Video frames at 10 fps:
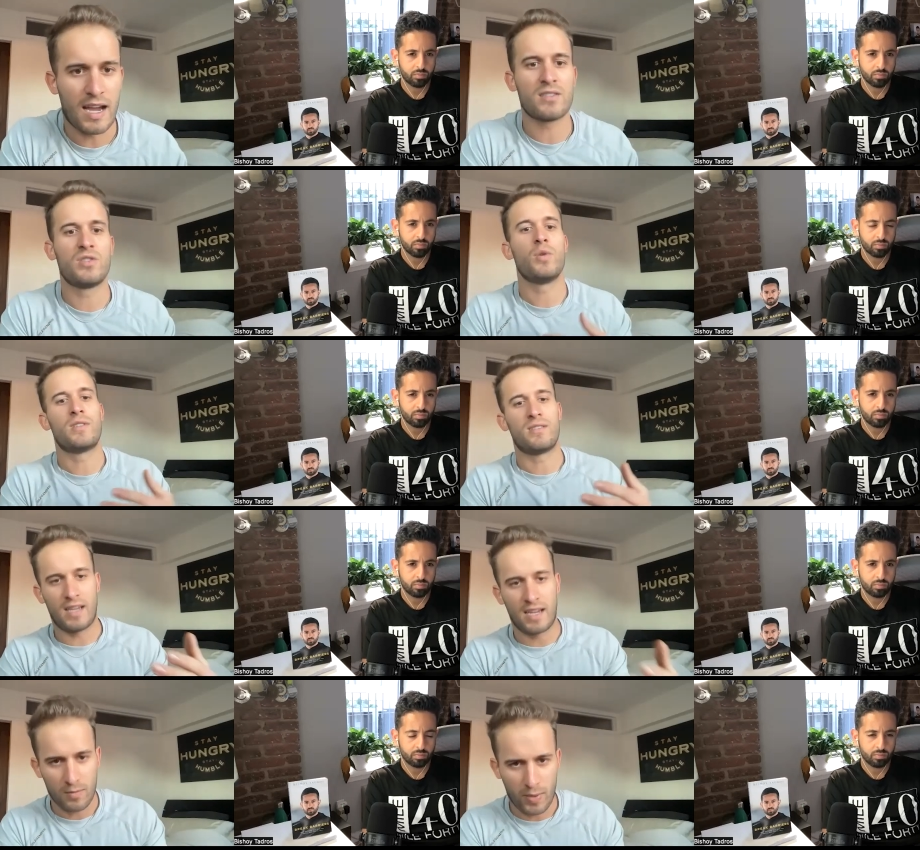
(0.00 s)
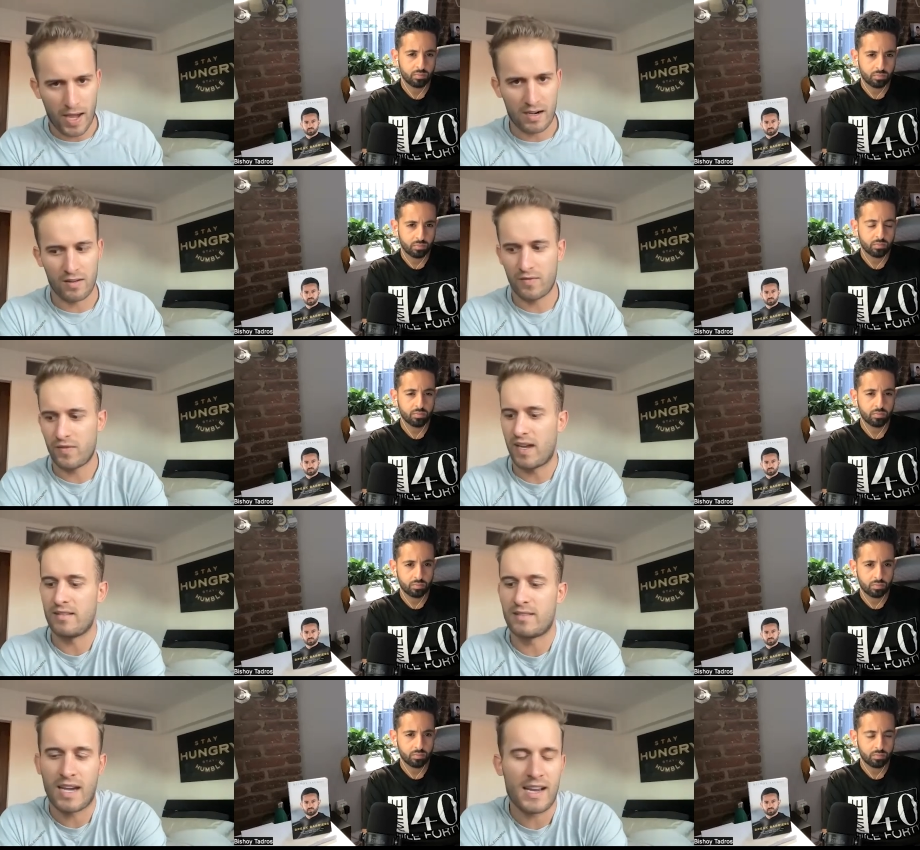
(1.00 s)
Speaker 1: i just do it to stay competitive
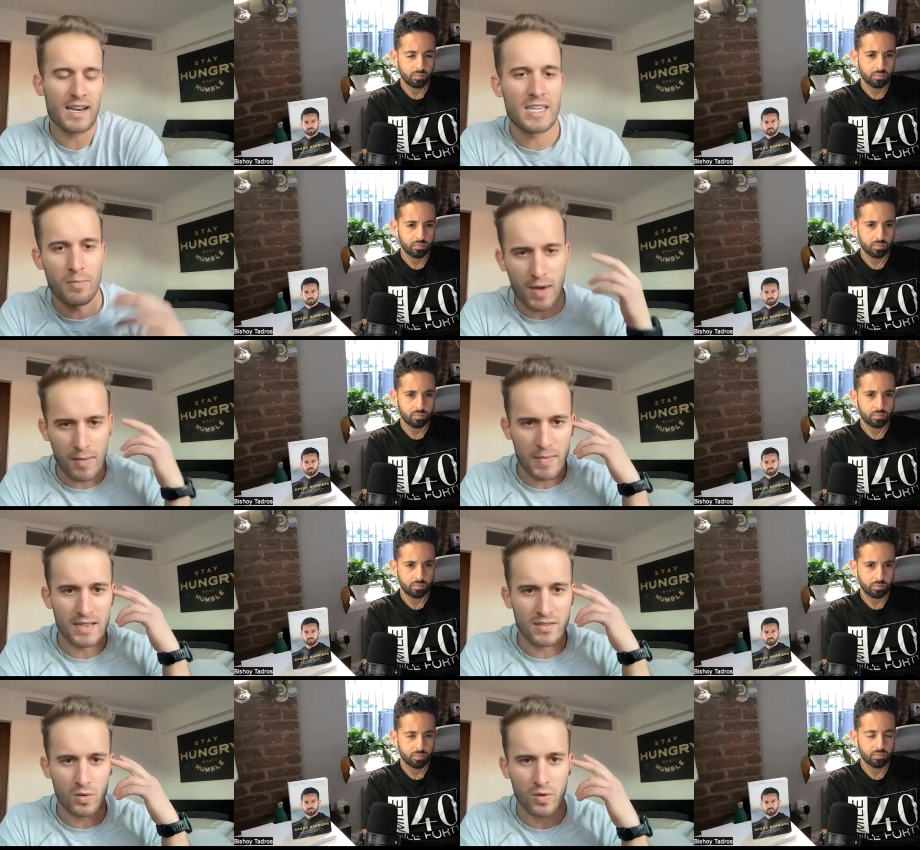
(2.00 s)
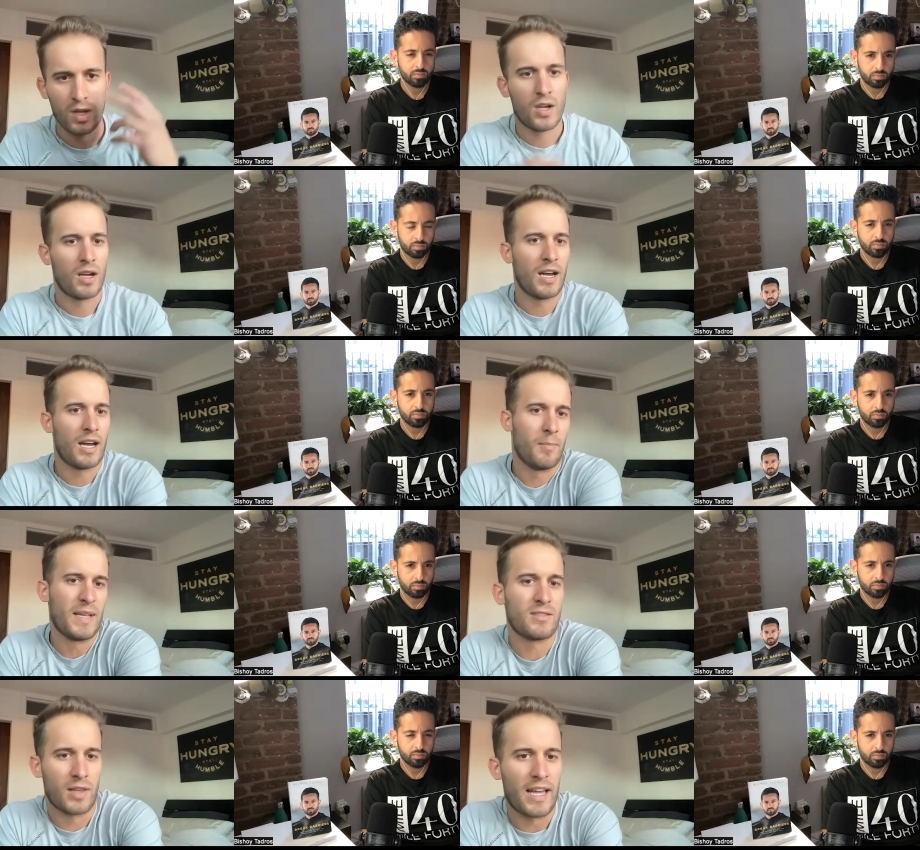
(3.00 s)
and to kind of keep my mental uh,
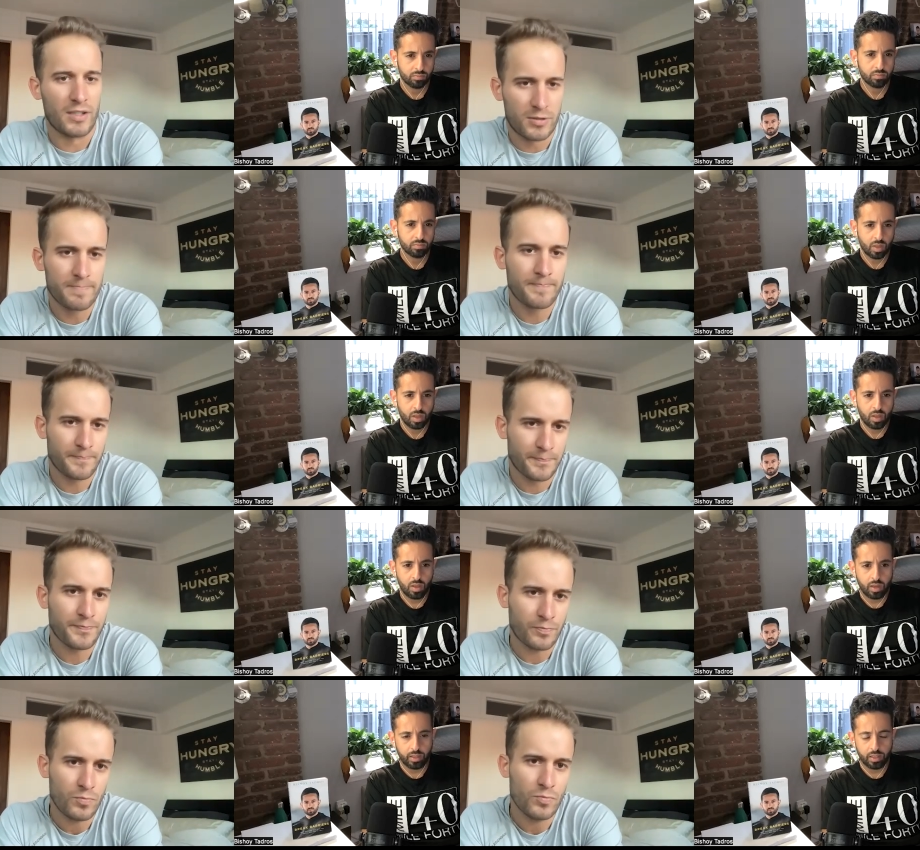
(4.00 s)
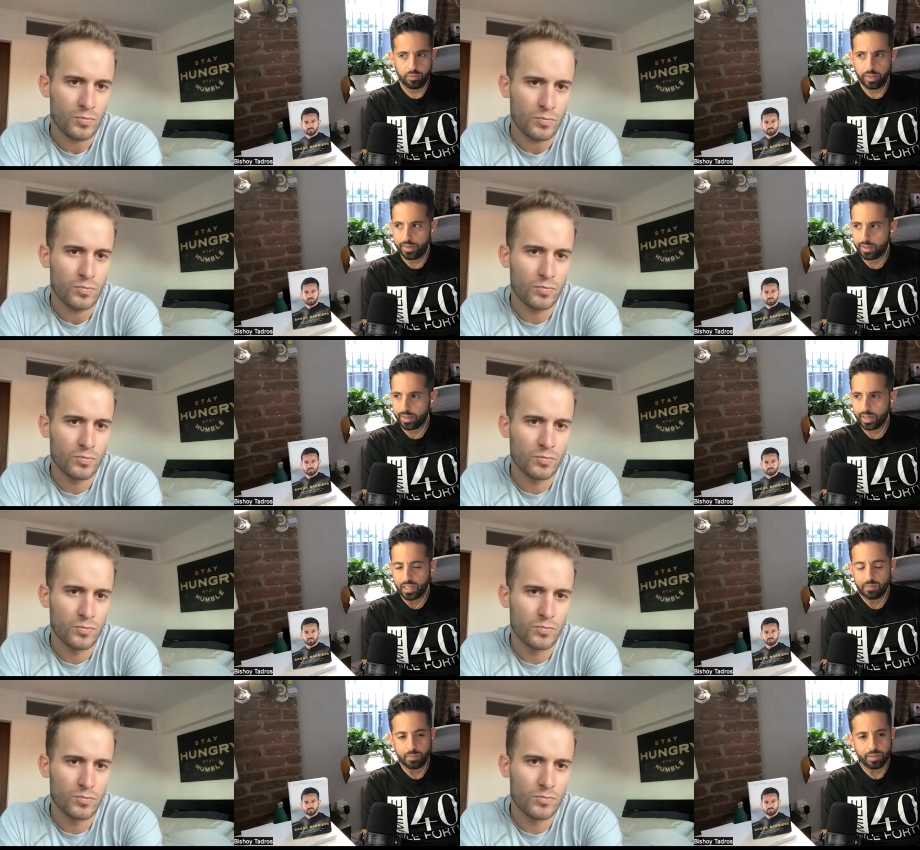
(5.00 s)
mental edge
Speaker 2: I love that. And it
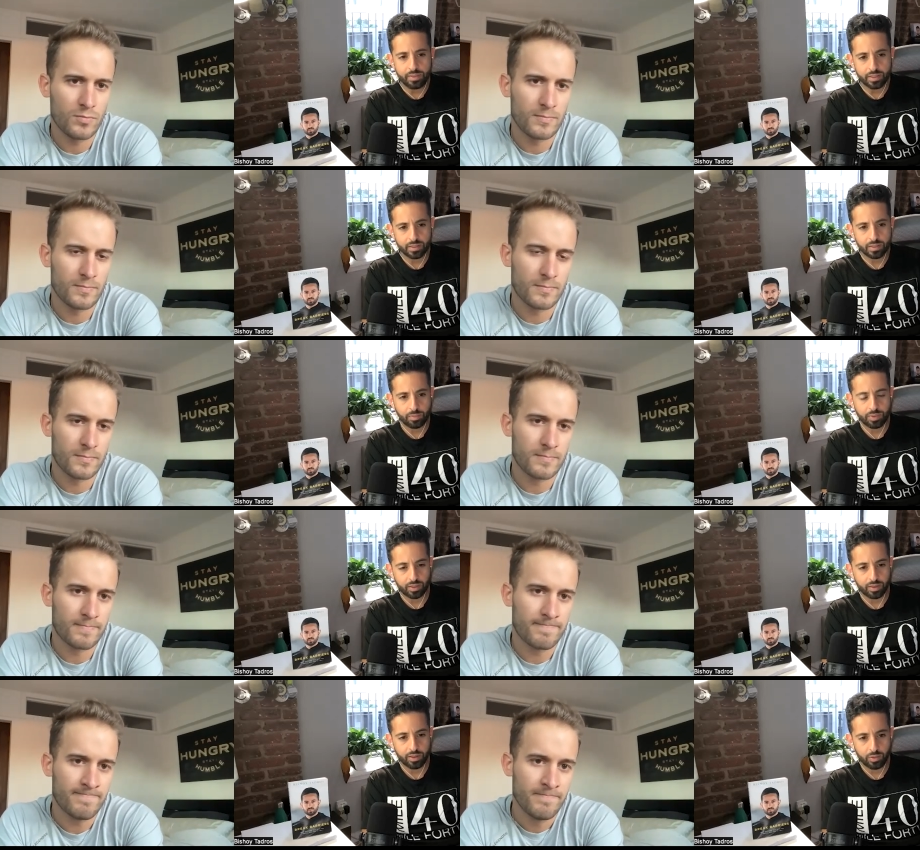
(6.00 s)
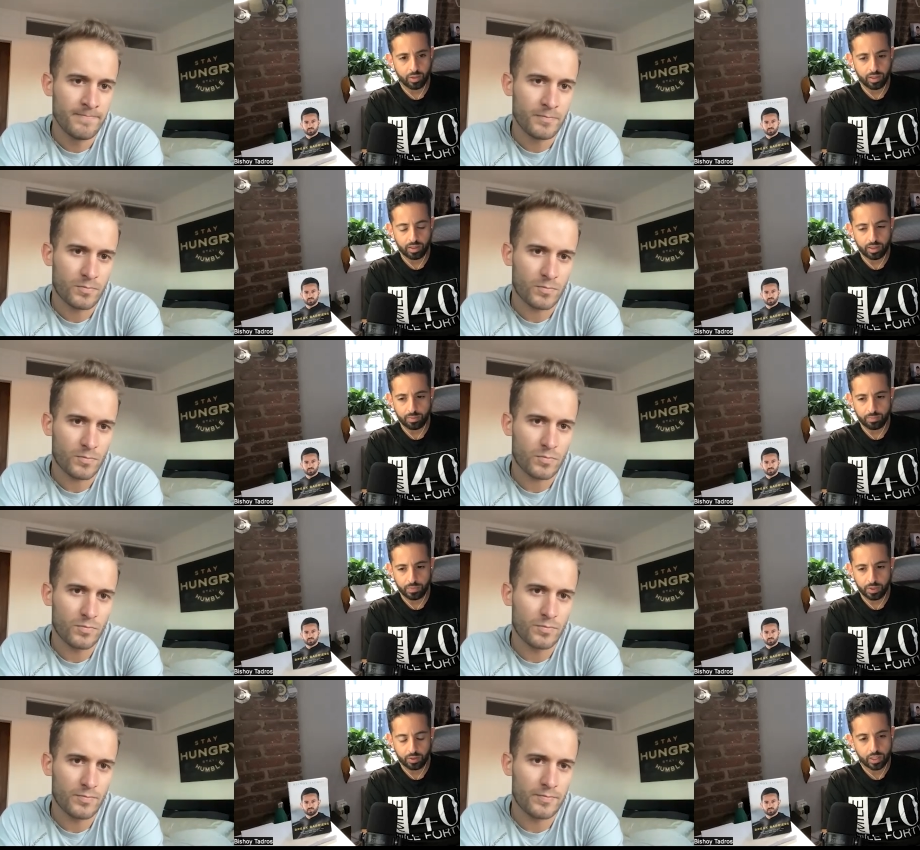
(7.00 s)
kind of made me think of something though.
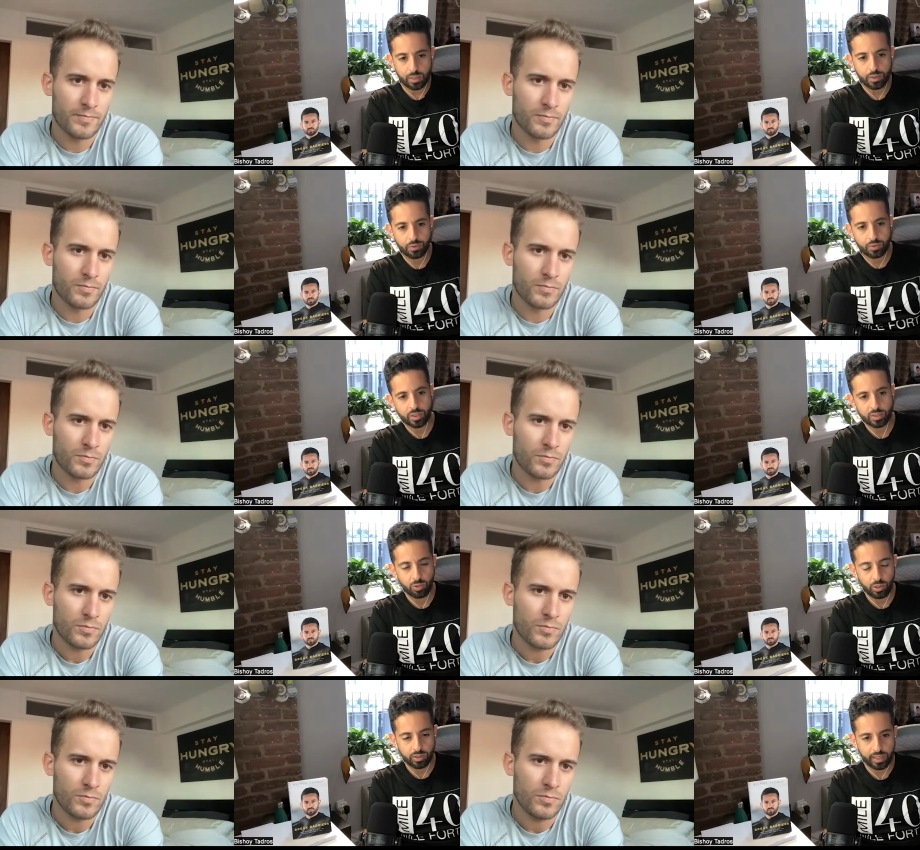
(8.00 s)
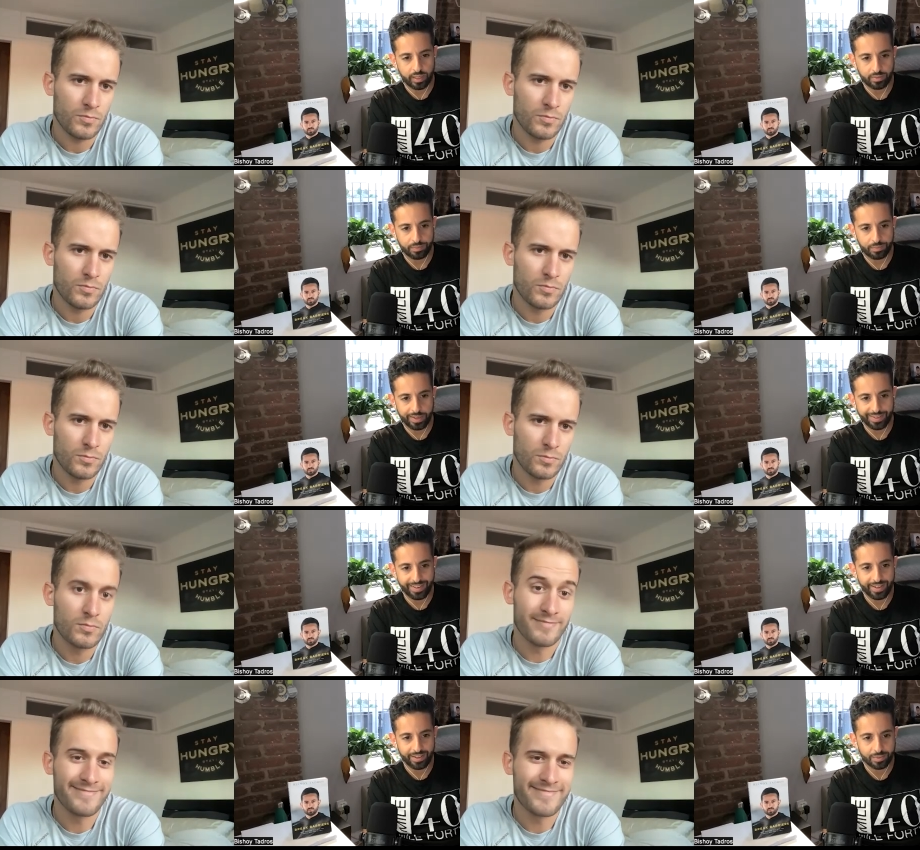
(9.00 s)
Um, you know, coming from a small town
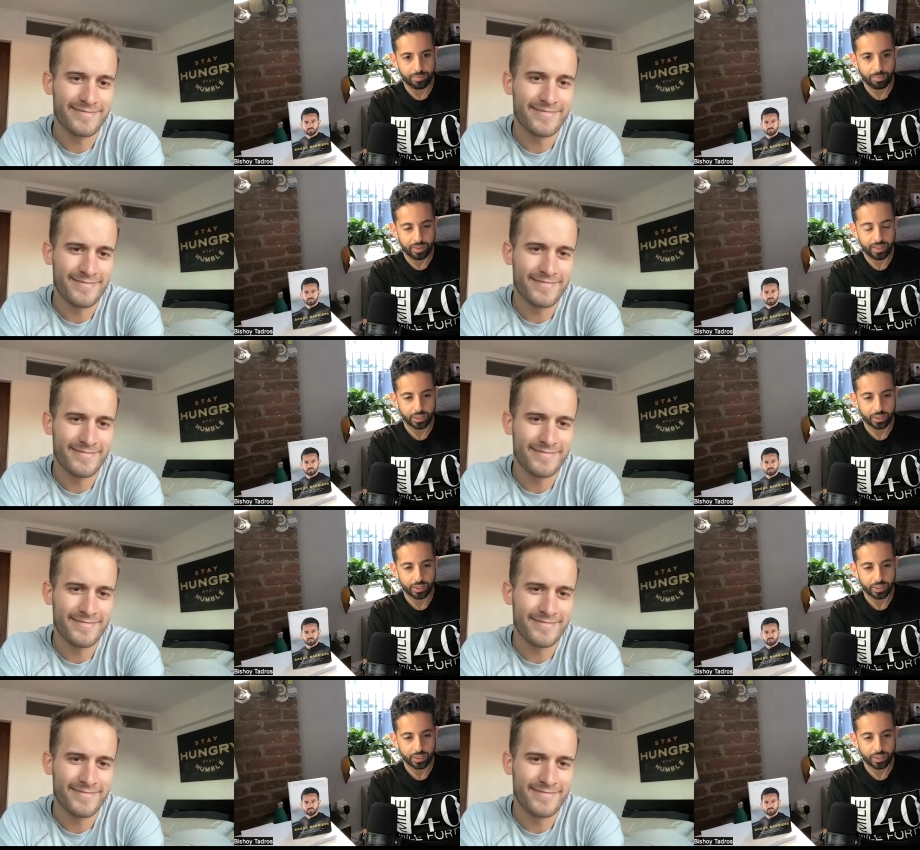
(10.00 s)
and now